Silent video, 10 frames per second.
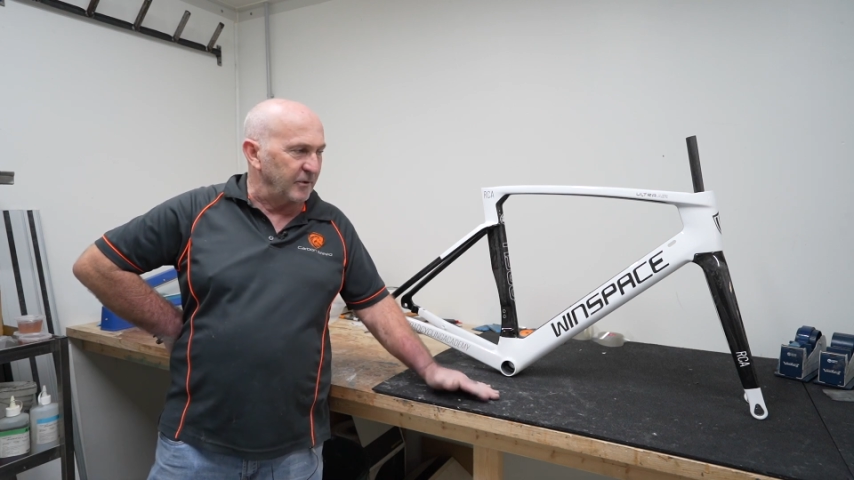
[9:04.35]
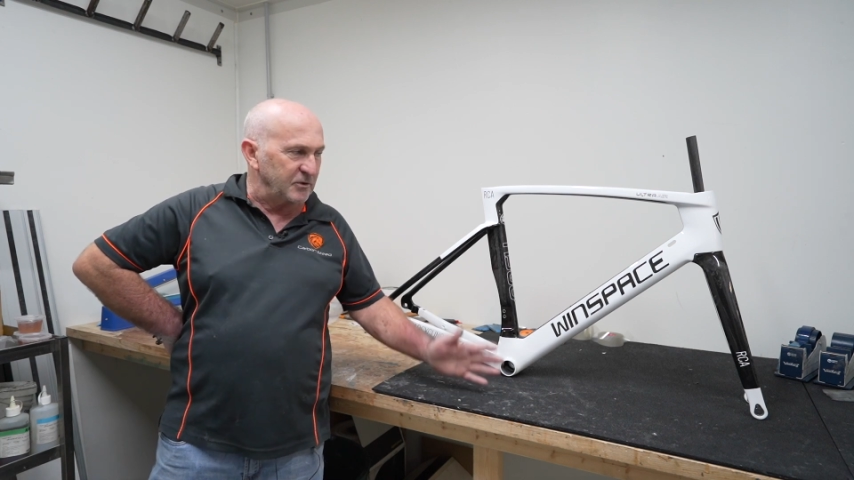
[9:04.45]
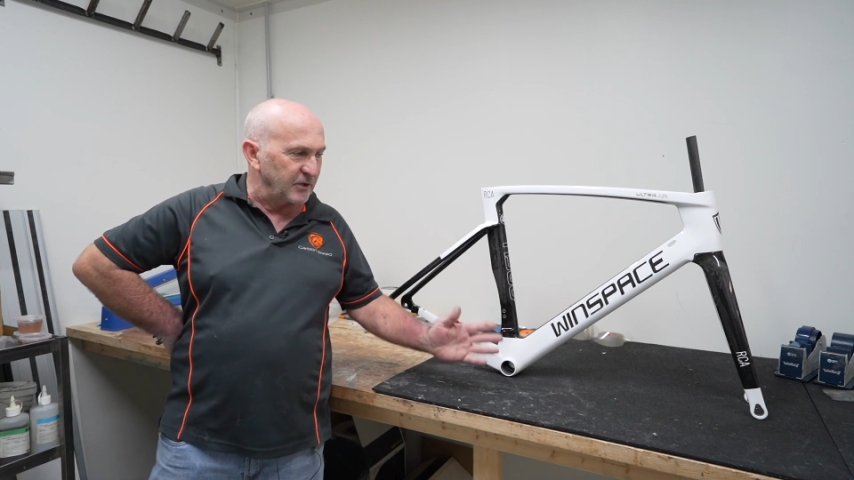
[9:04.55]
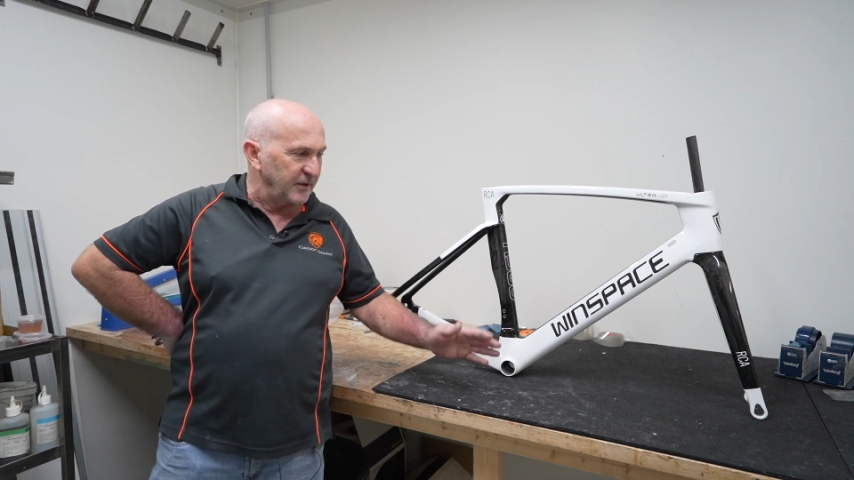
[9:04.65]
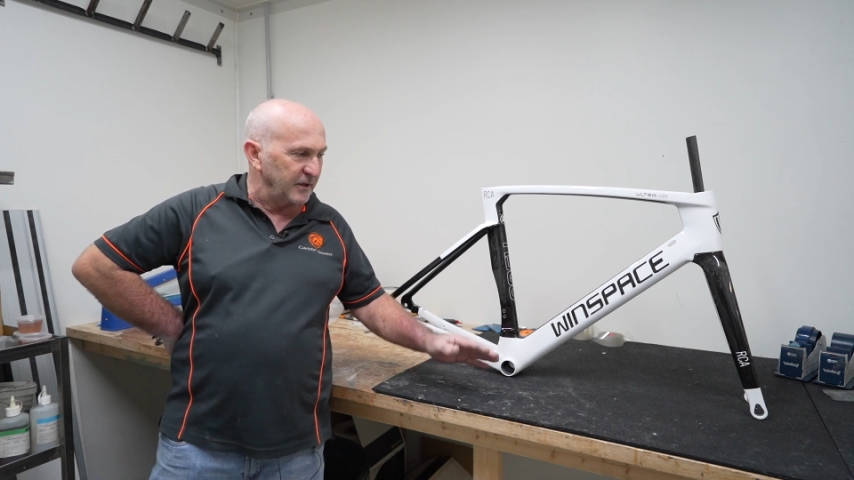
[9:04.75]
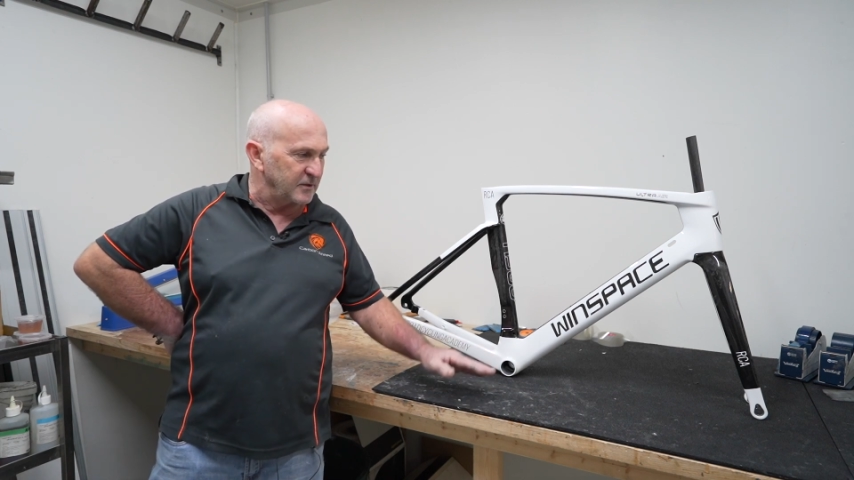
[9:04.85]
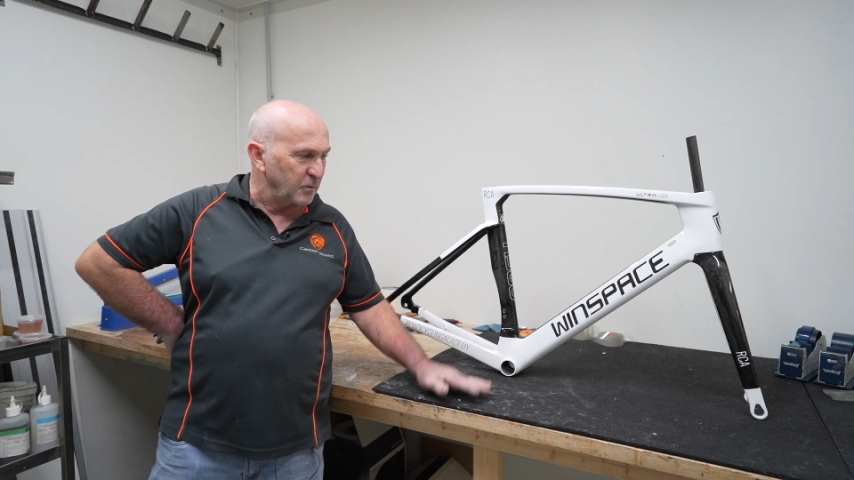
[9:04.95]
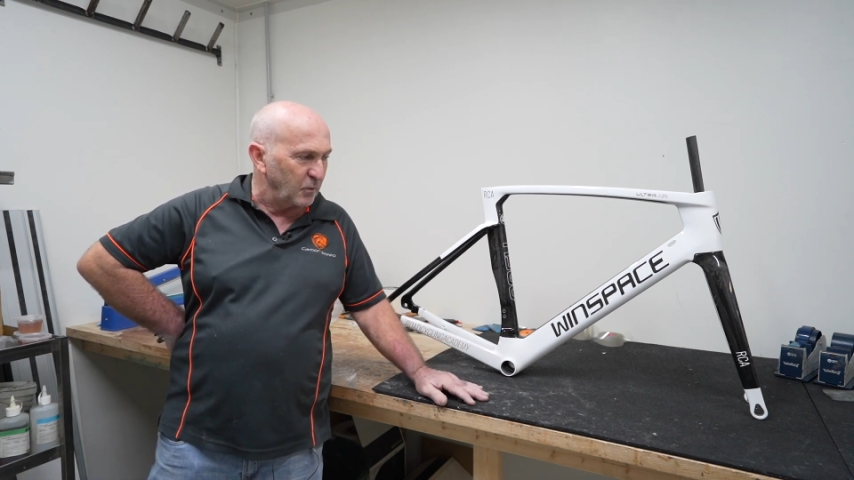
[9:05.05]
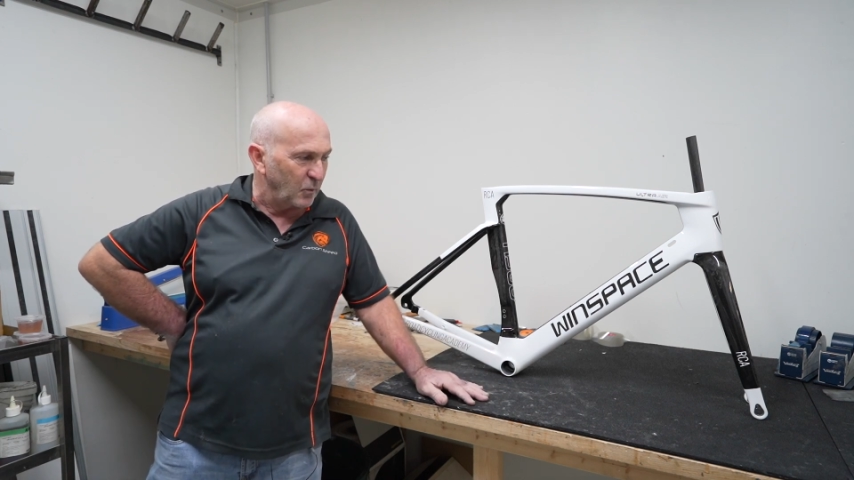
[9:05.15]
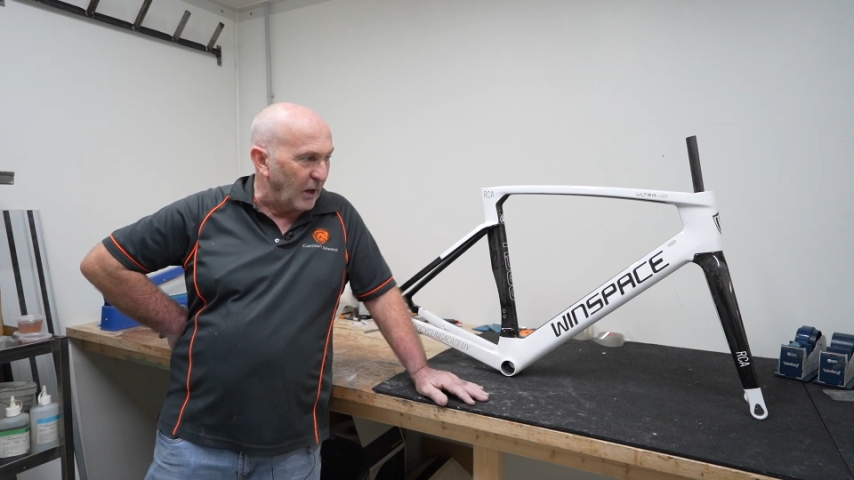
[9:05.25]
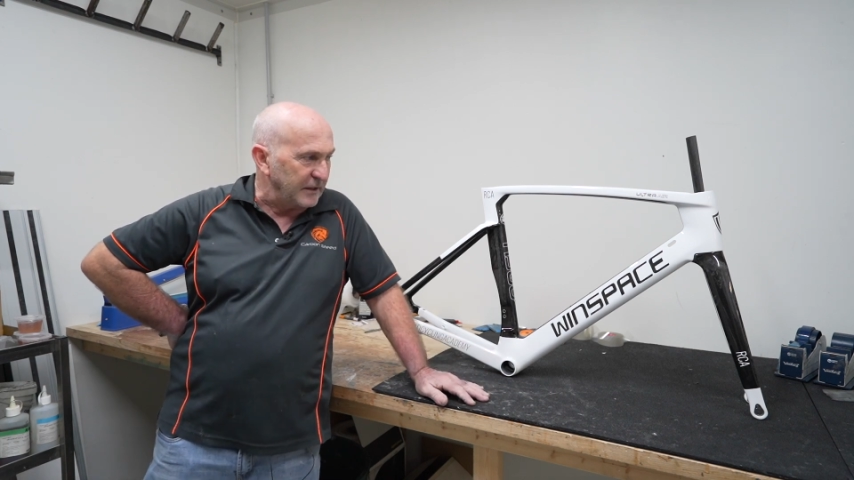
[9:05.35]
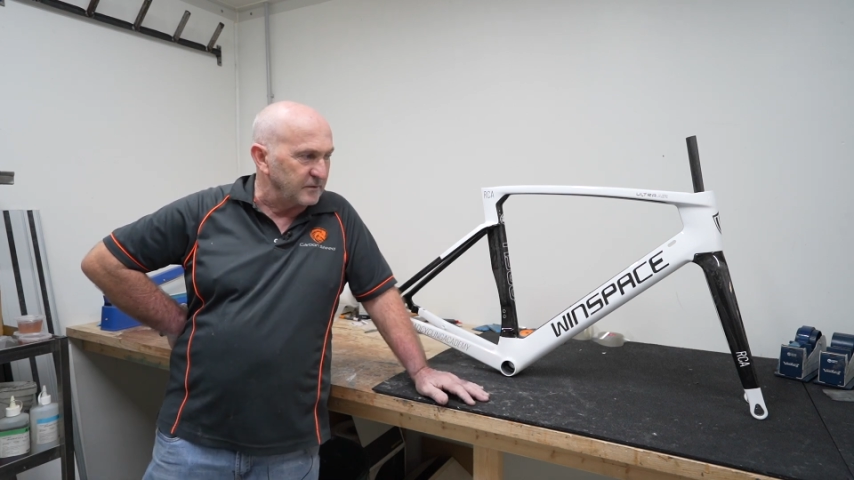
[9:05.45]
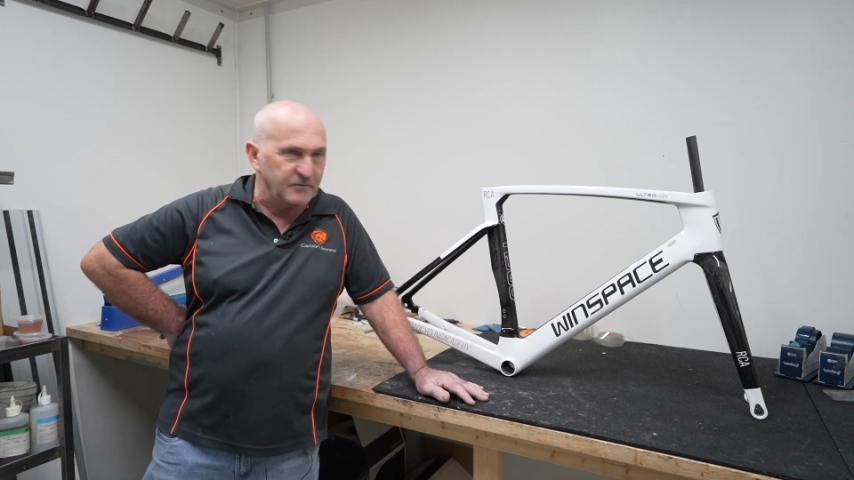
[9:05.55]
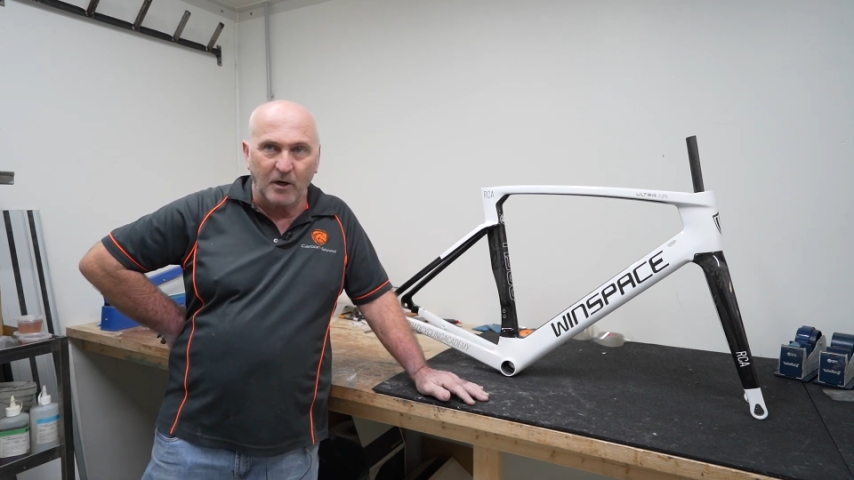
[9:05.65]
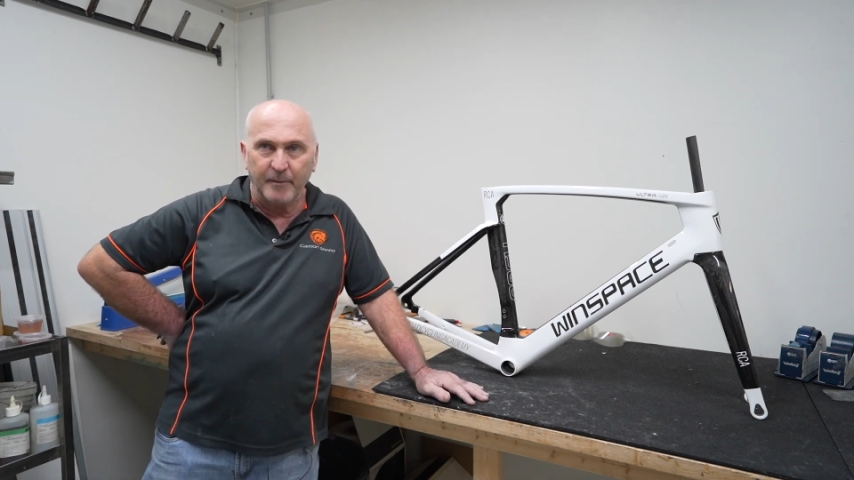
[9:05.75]
because I think it's a waste
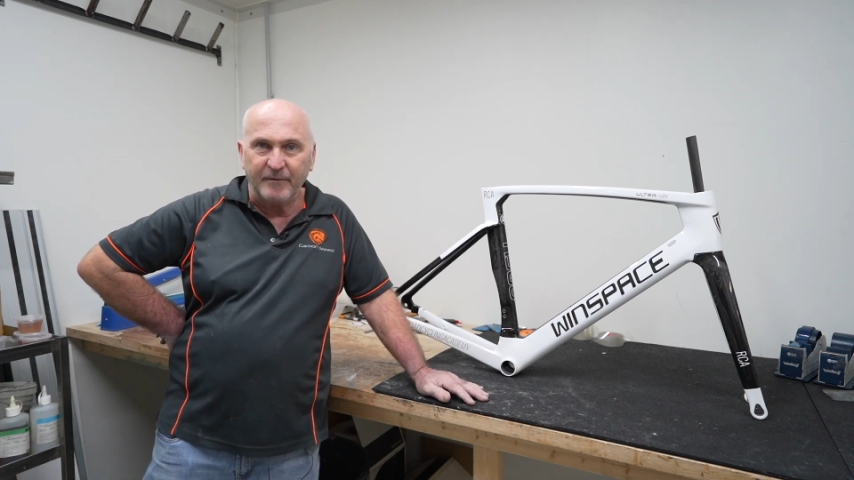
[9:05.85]
of time,